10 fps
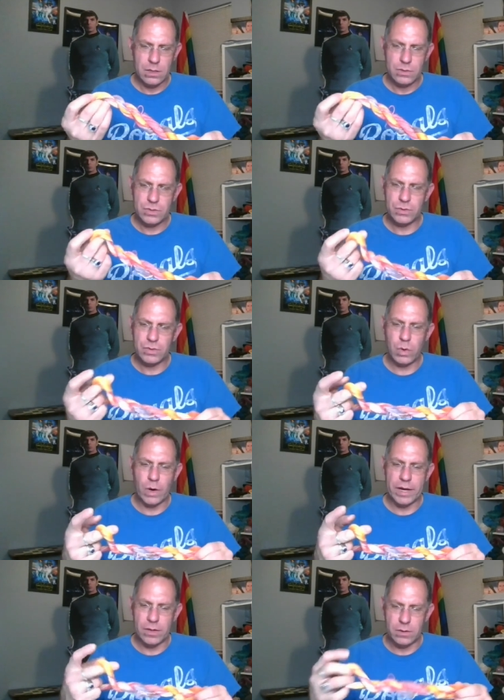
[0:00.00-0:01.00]

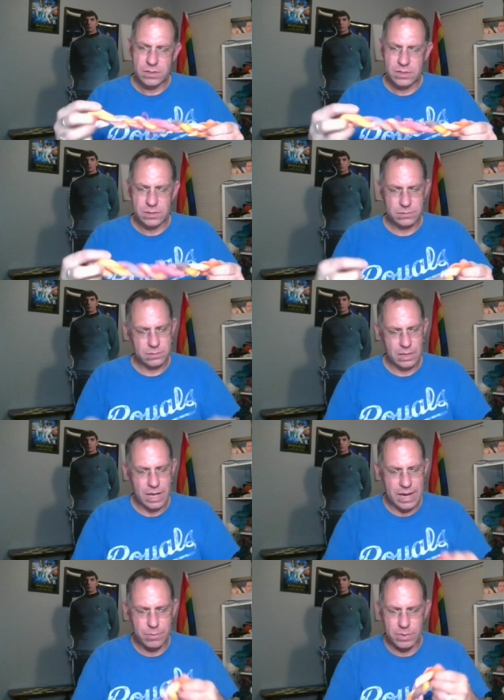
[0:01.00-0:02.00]
tutorials,
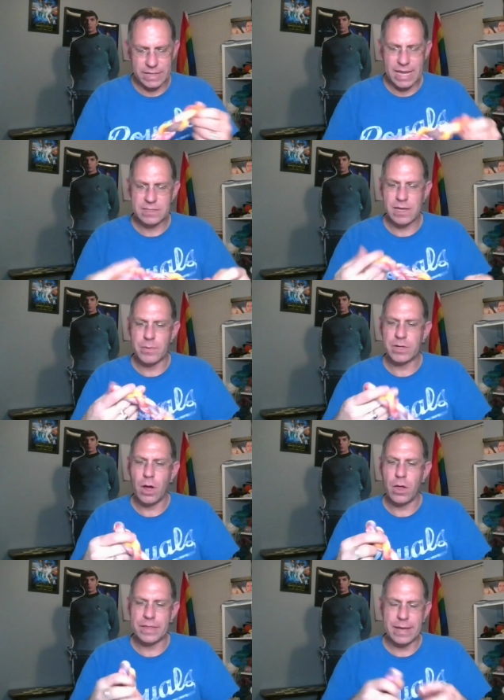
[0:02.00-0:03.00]
I would guess I would
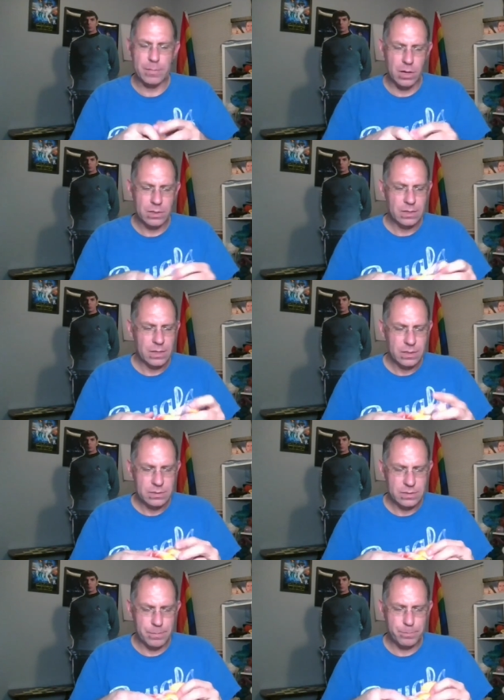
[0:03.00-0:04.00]
call them,
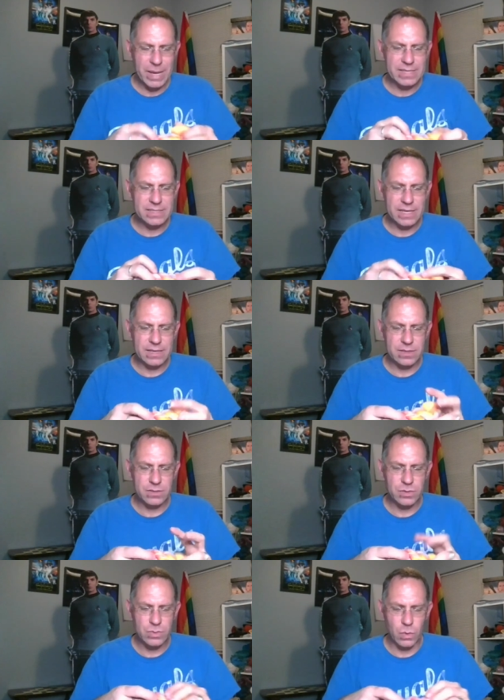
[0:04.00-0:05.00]
some basic
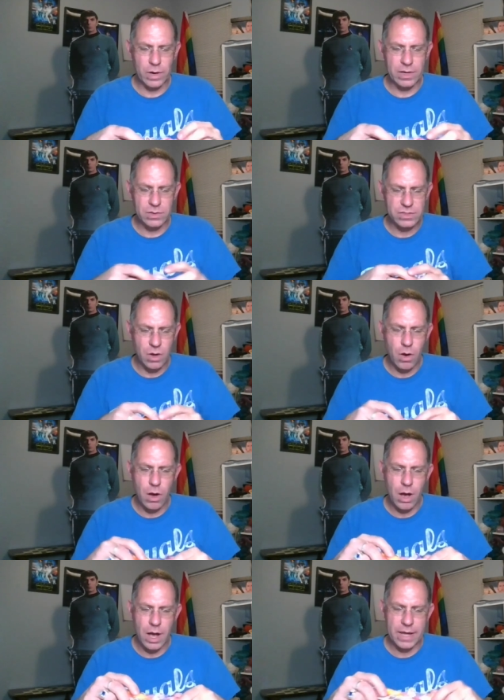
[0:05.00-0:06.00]
tutorials
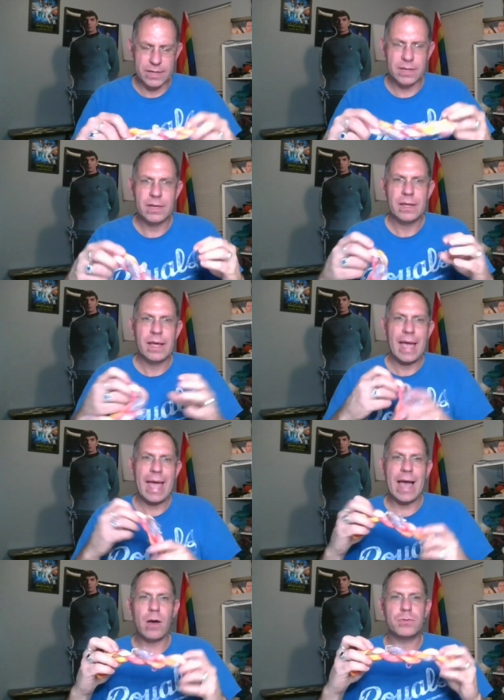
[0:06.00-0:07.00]
on
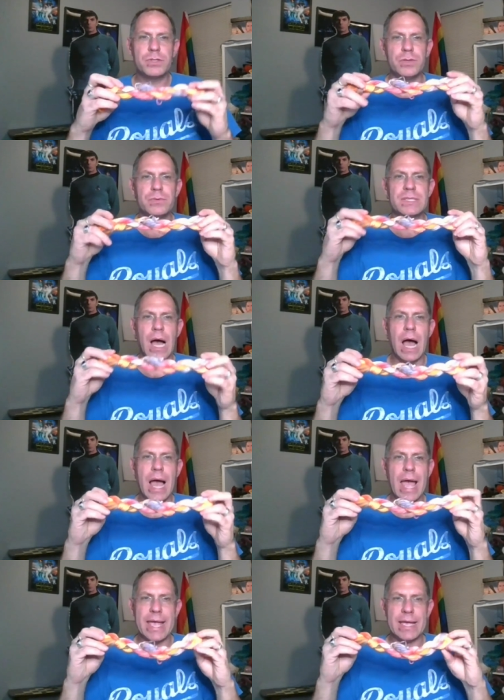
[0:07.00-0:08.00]
how to
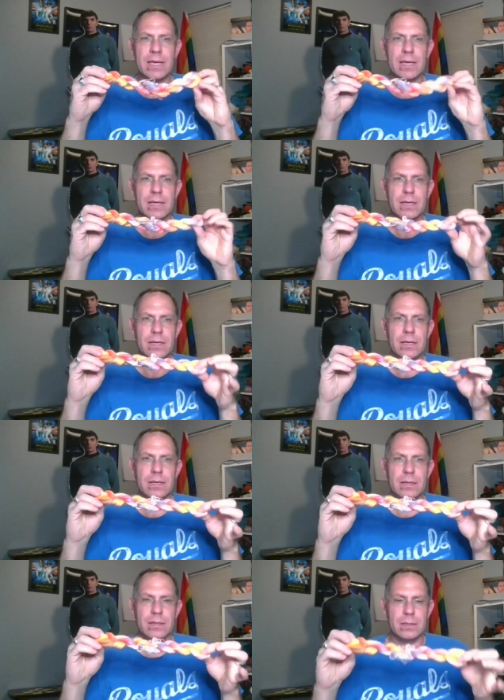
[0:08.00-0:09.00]
dye
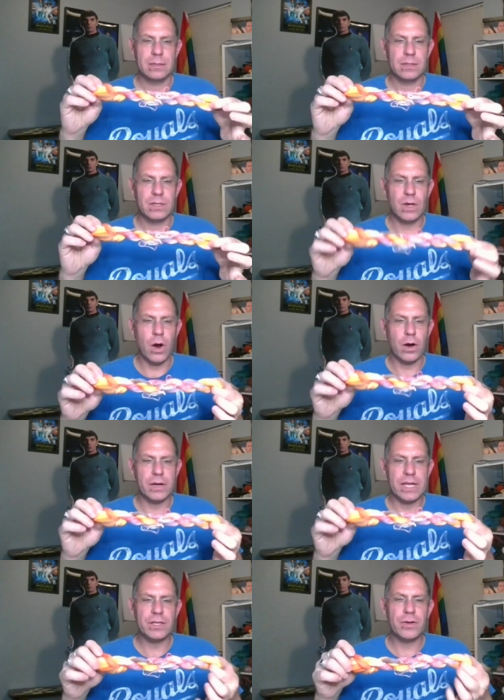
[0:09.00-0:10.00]
yarn
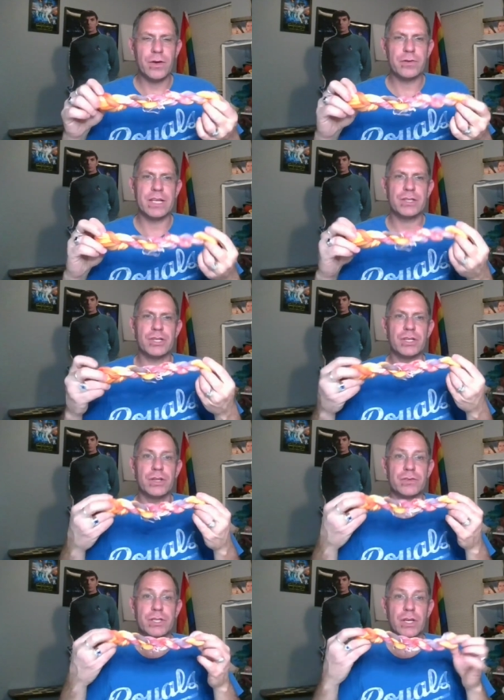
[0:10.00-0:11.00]
in your own kitchen
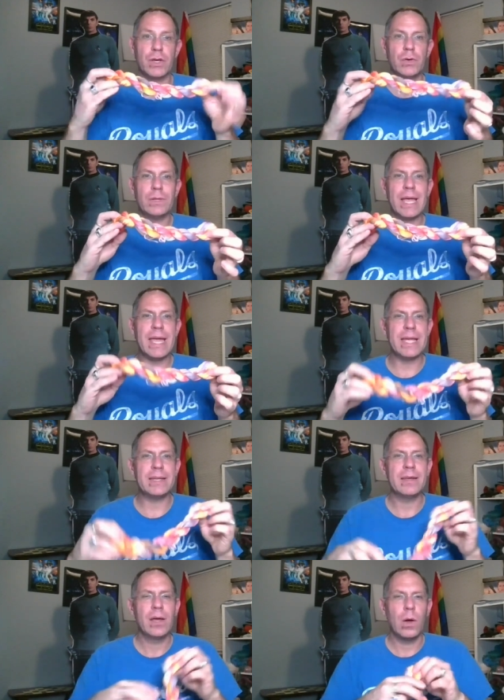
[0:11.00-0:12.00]
using
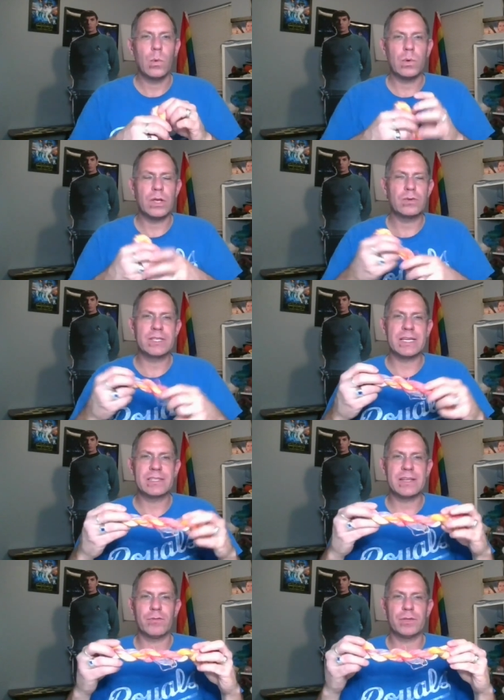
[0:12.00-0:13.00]
Kool-Aid, using
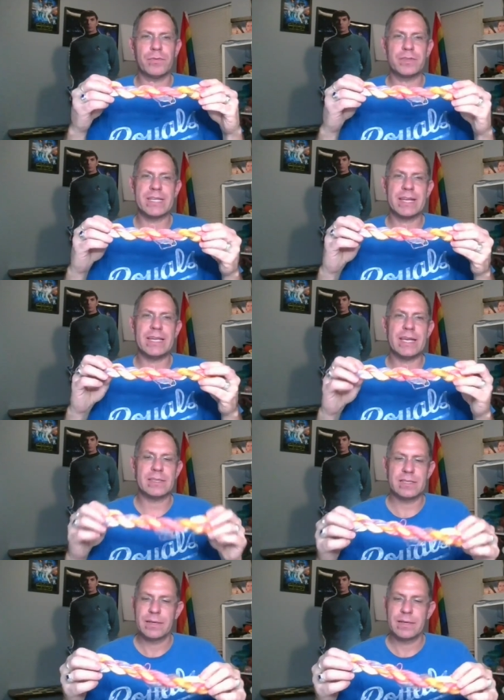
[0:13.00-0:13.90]
several different techniques.